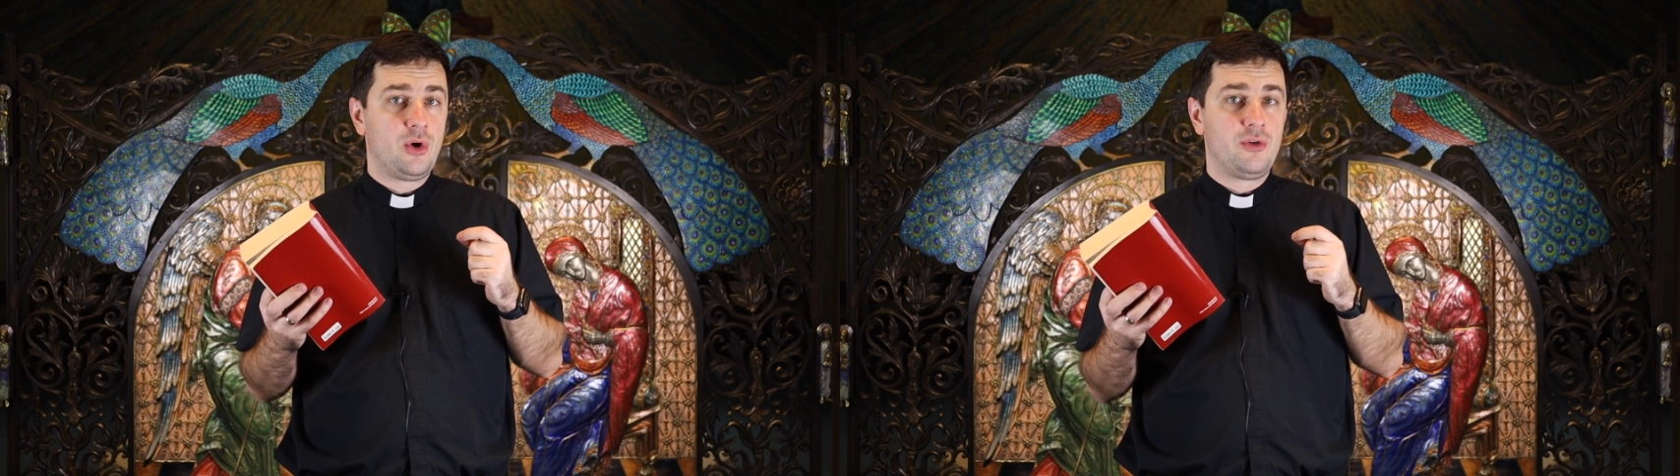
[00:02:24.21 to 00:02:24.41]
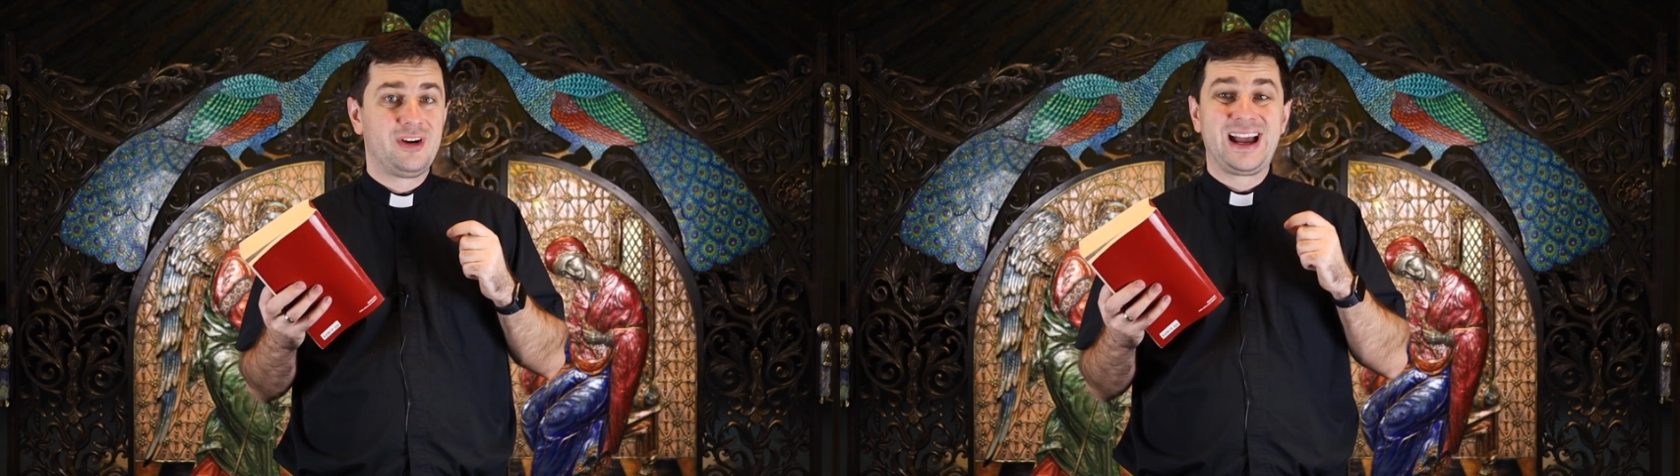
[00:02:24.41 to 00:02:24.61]

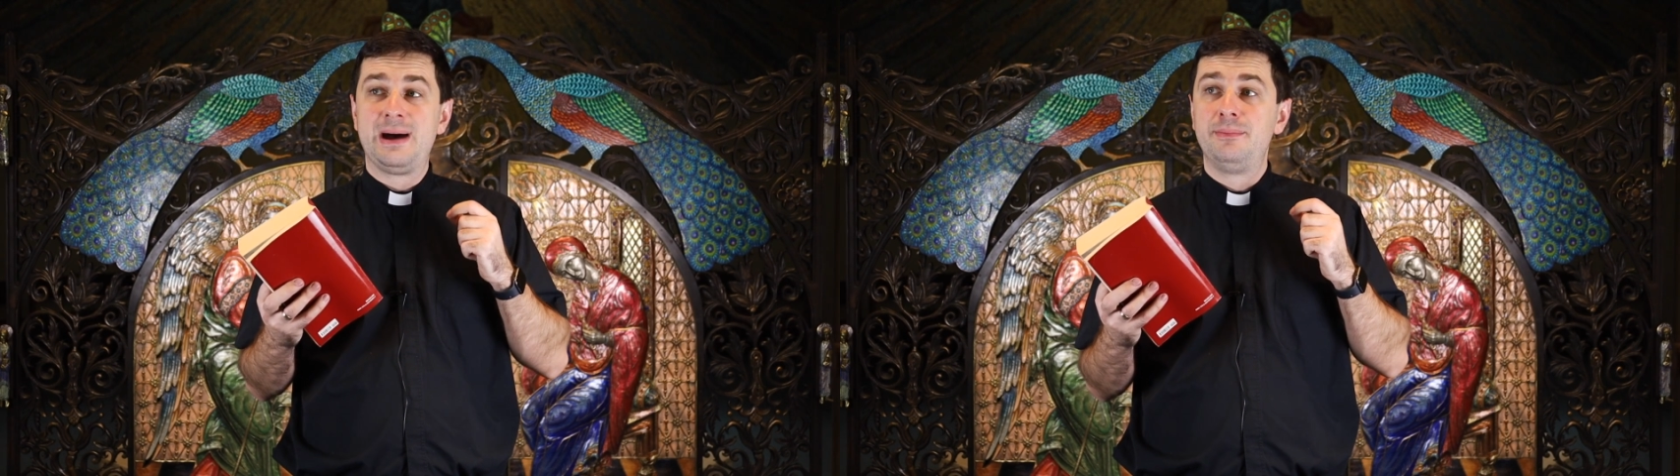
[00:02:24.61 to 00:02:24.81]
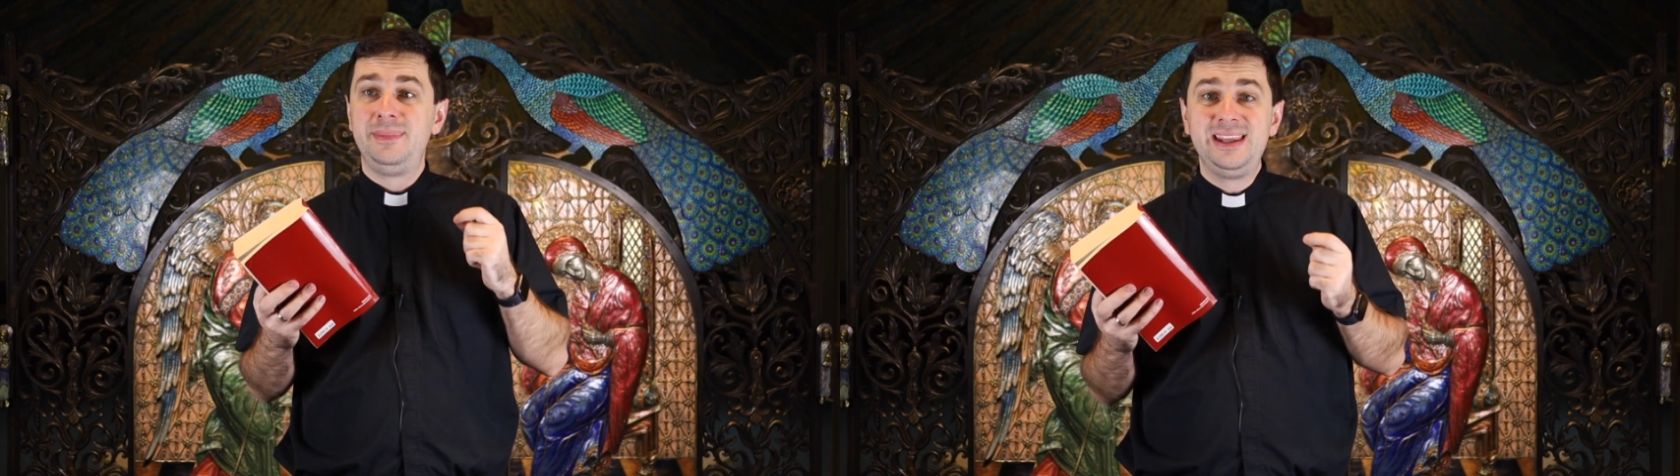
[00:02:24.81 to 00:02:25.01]
of
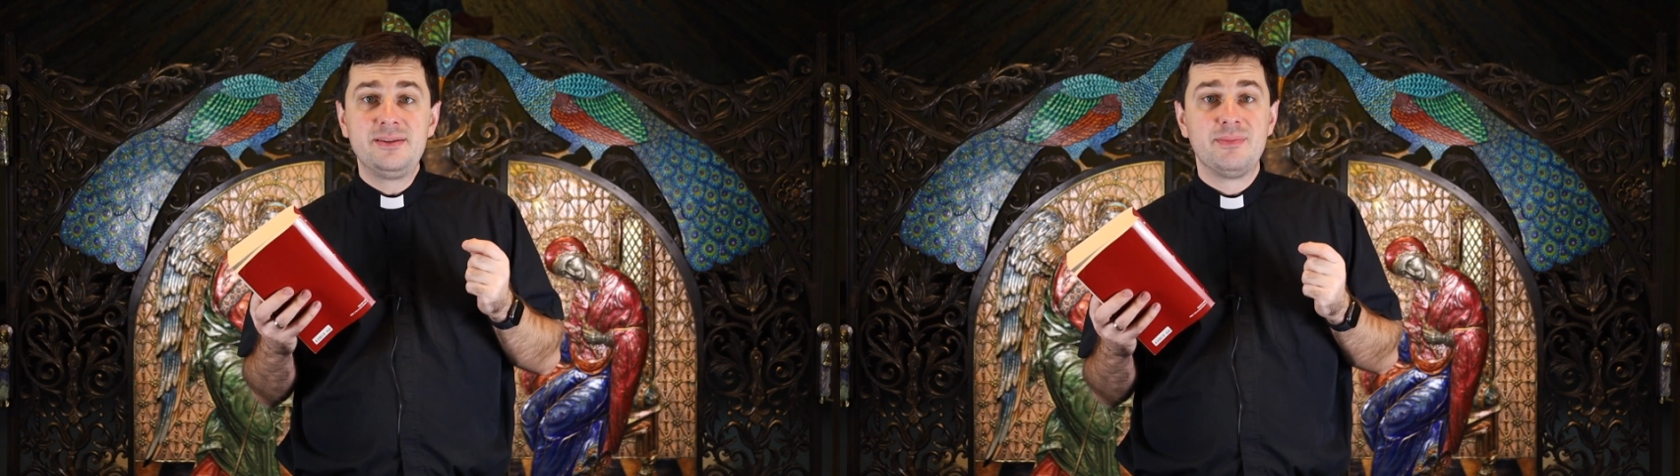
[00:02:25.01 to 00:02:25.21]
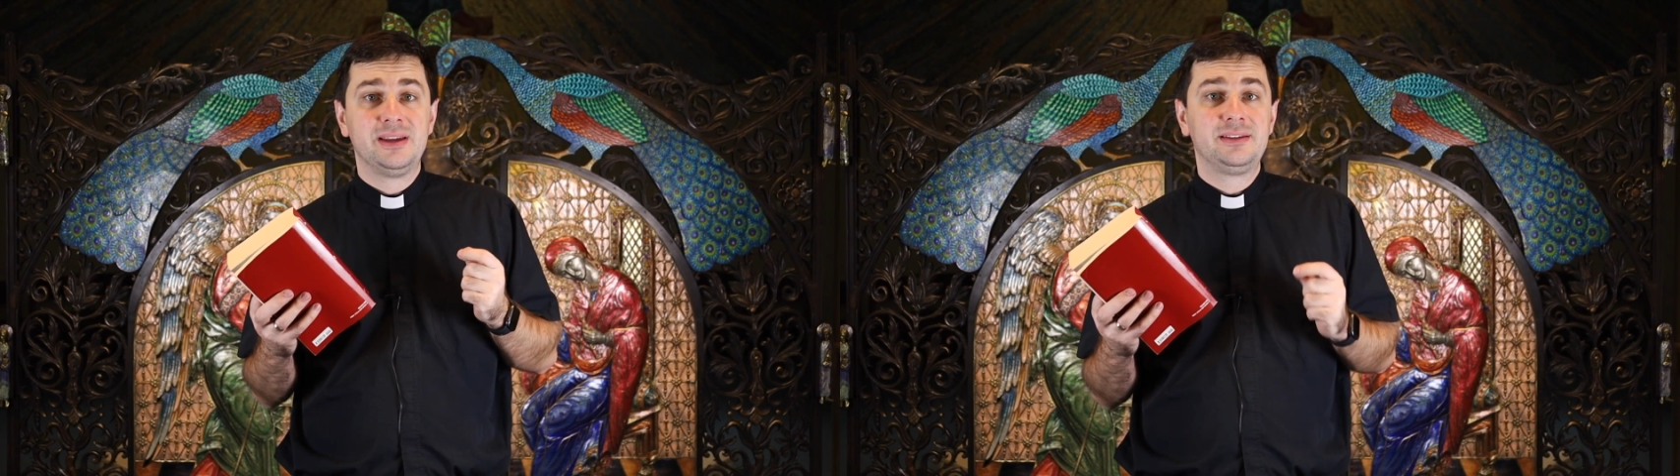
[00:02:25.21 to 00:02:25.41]

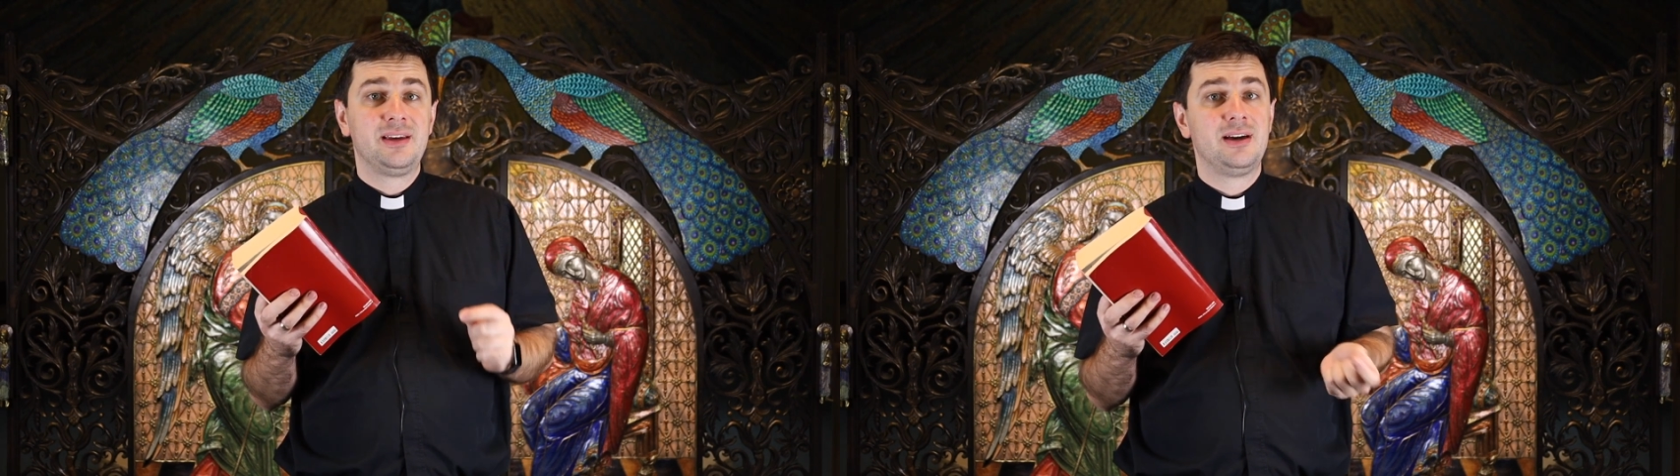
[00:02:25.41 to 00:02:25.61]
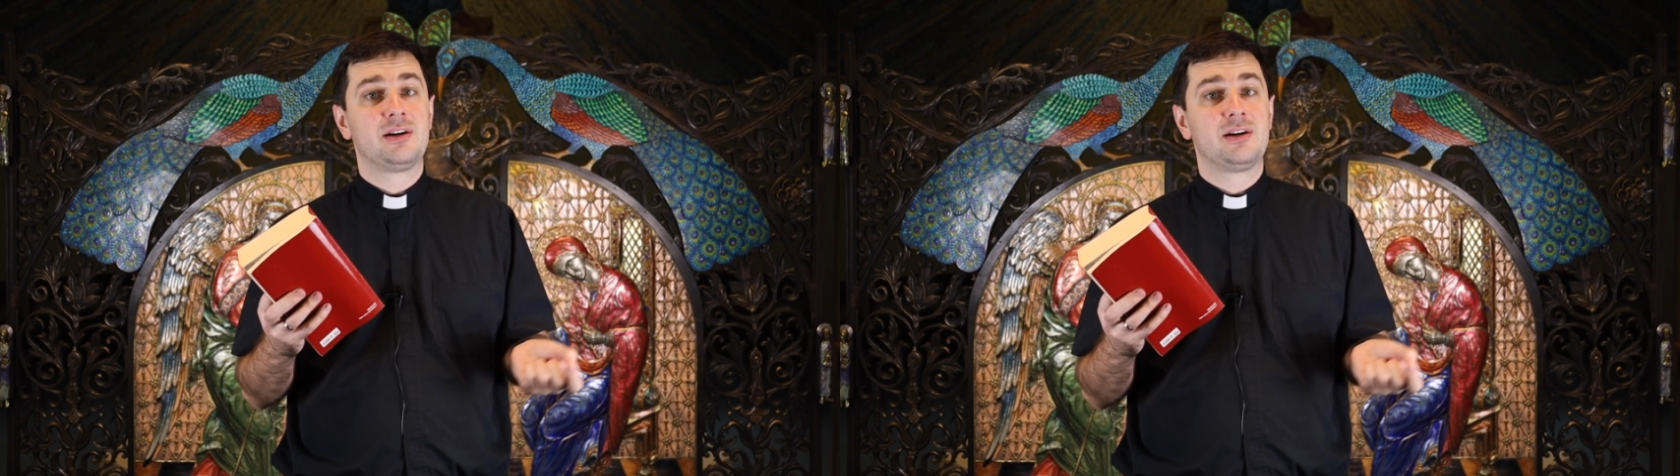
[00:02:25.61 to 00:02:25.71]
commitment